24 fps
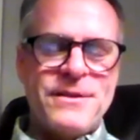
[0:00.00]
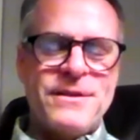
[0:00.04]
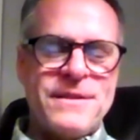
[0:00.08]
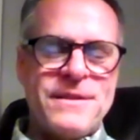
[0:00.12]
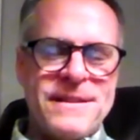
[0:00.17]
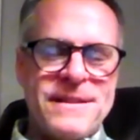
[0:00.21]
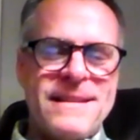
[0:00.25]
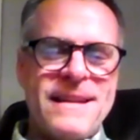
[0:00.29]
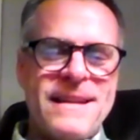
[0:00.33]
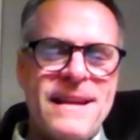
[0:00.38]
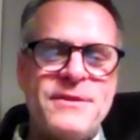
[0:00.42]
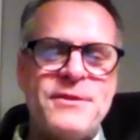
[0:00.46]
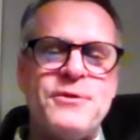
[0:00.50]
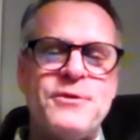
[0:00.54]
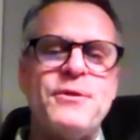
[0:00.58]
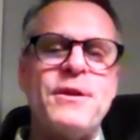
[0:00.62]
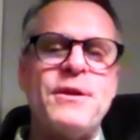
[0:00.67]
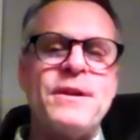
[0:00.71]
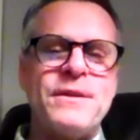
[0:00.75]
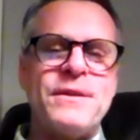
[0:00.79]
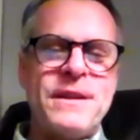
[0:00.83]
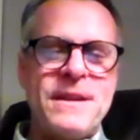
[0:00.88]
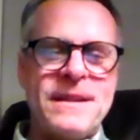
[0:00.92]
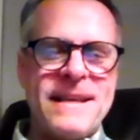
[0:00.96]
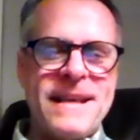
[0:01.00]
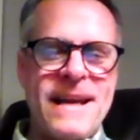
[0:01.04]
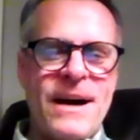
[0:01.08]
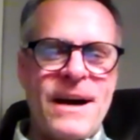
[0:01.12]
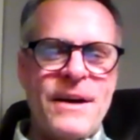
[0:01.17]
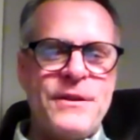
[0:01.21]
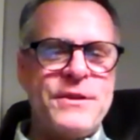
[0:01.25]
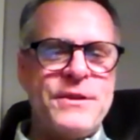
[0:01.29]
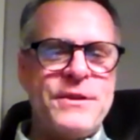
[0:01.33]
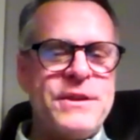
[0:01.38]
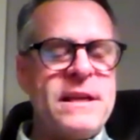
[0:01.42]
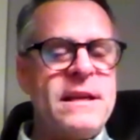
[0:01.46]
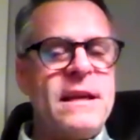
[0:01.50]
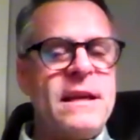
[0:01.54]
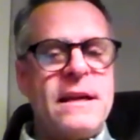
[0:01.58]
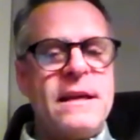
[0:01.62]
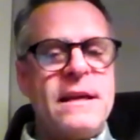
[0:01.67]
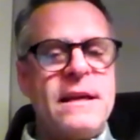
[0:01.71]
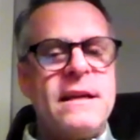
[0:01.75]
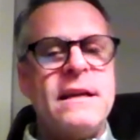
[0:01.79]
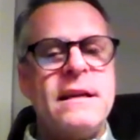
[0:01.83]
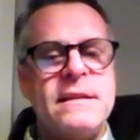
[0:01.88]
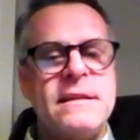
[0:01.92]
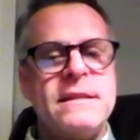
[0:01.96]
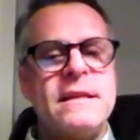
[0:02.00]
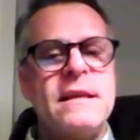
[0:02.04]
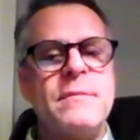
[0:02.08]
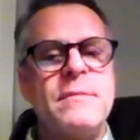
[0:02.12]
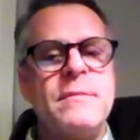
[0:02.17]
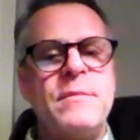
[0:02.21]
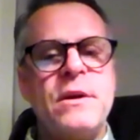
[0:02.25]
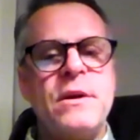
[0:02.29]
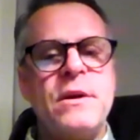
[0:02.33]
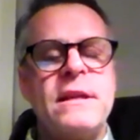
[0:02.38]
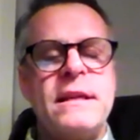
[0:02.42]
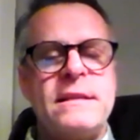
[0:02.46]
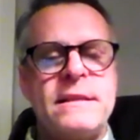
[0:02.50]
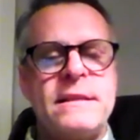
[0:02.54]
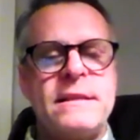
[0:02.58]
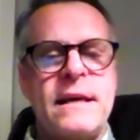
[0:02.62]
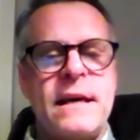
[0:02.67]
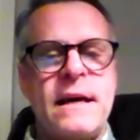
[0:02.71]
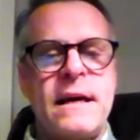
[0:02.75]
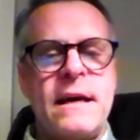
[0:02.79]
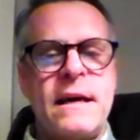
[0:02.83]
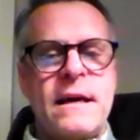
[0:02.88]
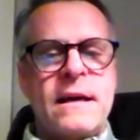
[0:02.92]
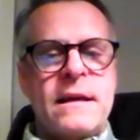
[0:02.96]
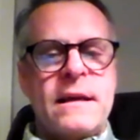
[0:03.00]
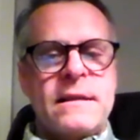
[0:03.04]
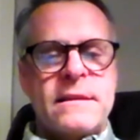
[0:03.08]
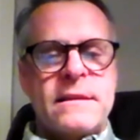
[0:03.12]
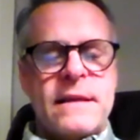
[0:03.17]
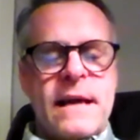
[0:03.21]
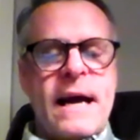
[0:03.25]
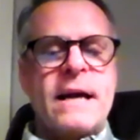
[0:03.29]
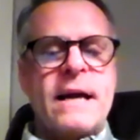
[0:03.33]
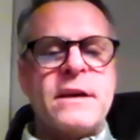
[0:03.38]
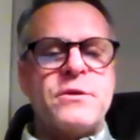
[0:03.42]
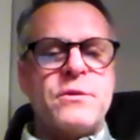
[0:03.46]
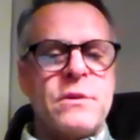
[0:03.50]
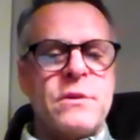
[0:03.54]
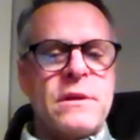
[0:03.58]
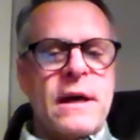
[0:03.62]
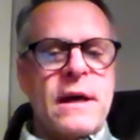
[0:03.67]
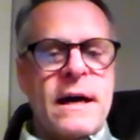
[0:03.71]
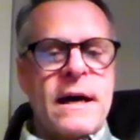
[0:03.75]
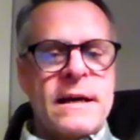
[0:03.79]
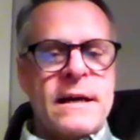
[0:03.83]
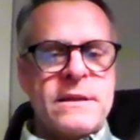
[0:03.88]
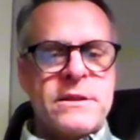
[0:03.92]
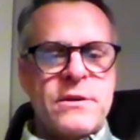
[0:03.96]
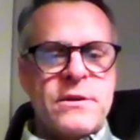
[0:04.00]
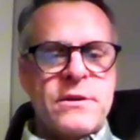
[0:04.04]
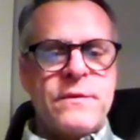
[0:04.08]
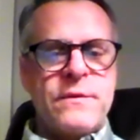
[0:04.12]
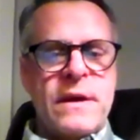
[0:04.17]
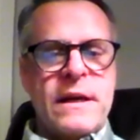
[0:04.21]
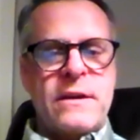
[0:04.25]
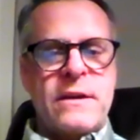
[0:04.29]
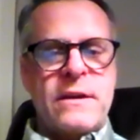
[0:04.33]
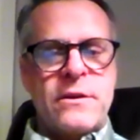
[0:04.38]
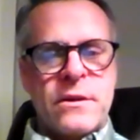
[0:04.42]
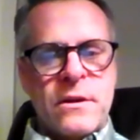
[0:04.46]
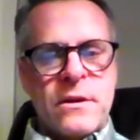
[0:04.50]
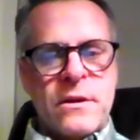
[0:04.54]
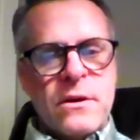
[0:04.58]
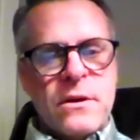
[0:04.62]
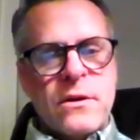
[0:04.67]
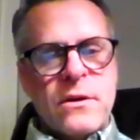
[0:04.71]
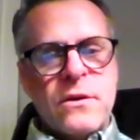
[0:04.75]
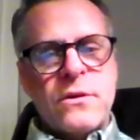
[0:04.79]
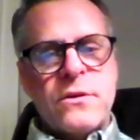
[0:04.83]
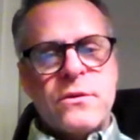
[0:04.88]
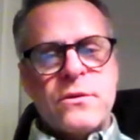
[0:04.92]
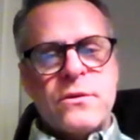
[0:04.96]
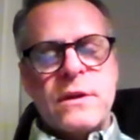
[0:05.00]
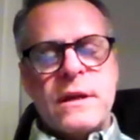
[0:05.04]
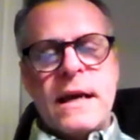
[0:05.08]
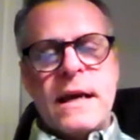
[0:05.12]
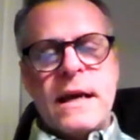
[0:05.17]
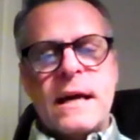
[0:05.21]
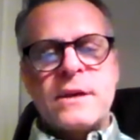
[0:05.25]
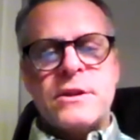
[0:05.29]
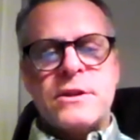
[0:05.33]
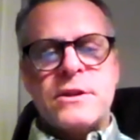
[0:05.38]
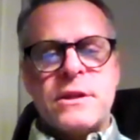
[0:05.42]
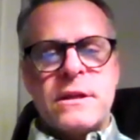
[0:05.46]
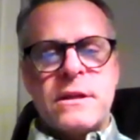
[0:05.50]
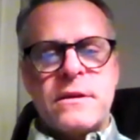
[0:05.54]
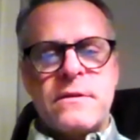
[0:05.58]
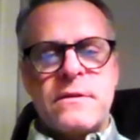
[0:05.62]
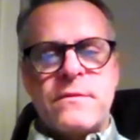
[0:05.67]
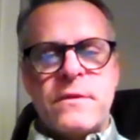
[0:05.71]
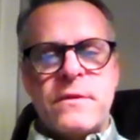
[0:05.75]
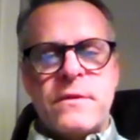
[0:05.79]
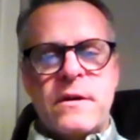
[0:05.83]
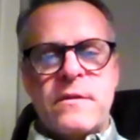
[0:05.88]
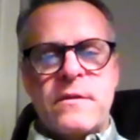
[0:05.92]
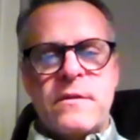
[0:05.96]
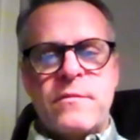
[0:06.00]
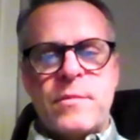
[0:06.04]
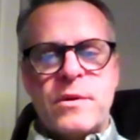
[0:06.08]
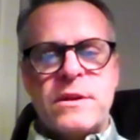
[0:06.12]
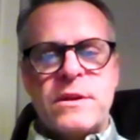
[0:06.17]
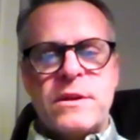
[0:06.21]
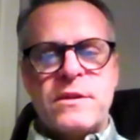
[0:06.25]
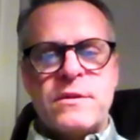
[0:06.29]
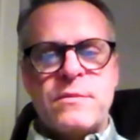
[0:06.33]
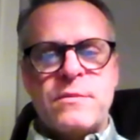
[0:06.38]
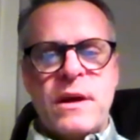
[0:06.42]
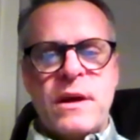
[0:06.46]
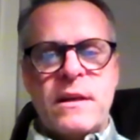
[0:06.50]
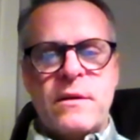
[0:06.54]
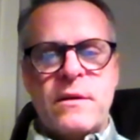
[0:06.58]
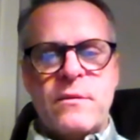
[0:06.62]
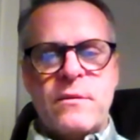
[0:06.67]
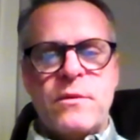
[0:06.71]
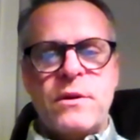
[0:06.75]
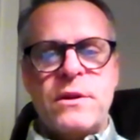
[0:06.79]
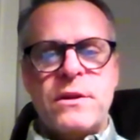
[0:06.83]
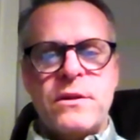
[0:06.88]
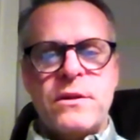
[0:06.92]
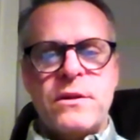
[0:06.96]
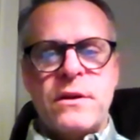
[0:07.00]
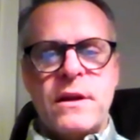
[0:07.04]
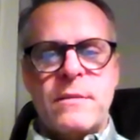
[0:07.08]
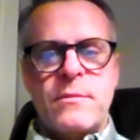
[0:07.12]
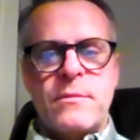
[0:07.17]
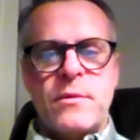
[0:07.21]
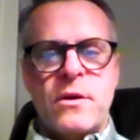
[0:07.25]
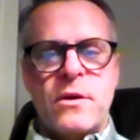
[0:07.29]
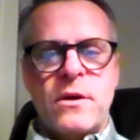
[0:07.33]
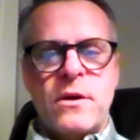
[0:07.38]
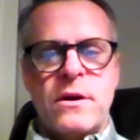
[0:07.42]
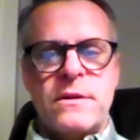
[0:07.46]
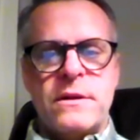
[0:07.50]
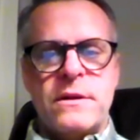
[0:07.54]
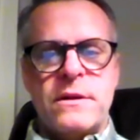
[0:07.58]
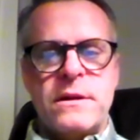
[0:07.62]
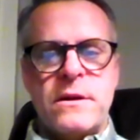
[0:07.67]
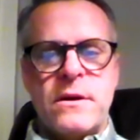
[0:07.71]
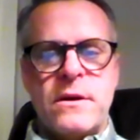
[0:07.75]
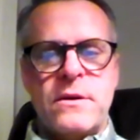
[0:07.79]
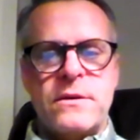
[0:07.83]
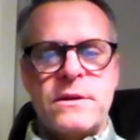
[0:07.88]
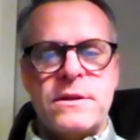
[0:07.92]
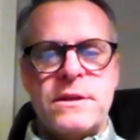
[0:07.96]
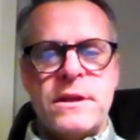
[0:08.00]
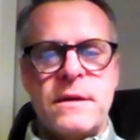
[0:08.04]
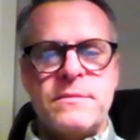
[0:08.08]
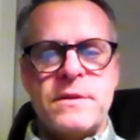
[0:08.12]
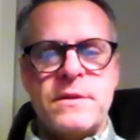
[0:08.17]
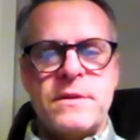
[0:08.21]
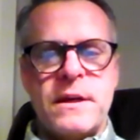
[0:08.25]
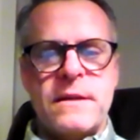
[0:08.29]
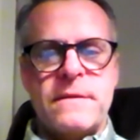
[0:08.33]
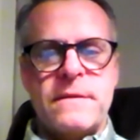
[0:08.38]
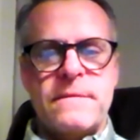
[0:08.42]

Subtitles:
not strictly theology, it's the ability to actualize your faith through the action of participating with your neighbor on the job site.